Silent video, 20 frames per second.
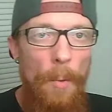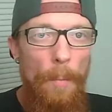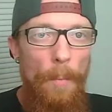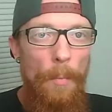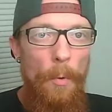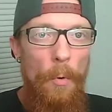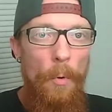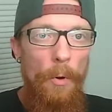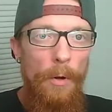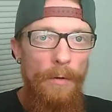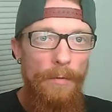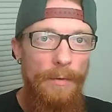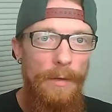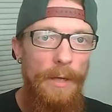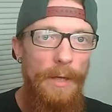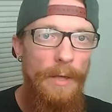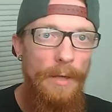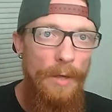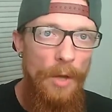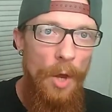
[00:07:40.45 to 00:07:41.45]
more
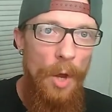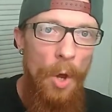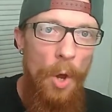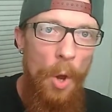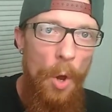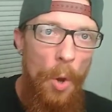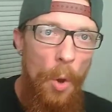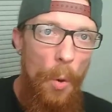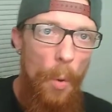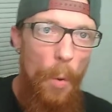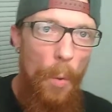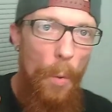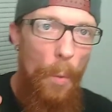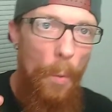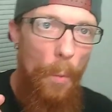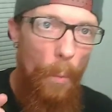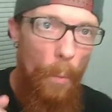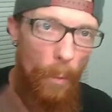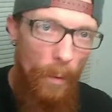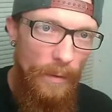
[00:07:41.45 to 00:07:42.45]
than
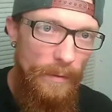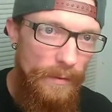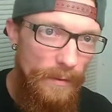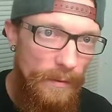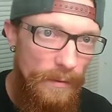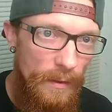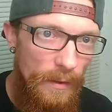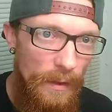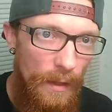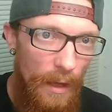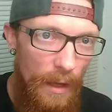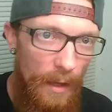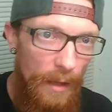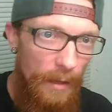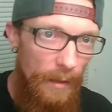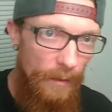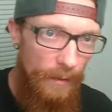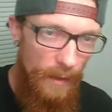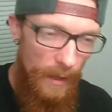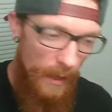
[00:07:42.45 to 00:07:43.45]
once
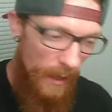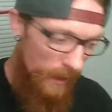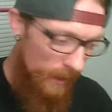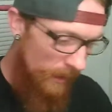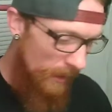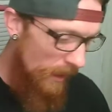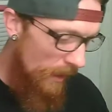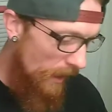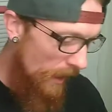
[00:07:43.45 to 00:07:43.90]
a day.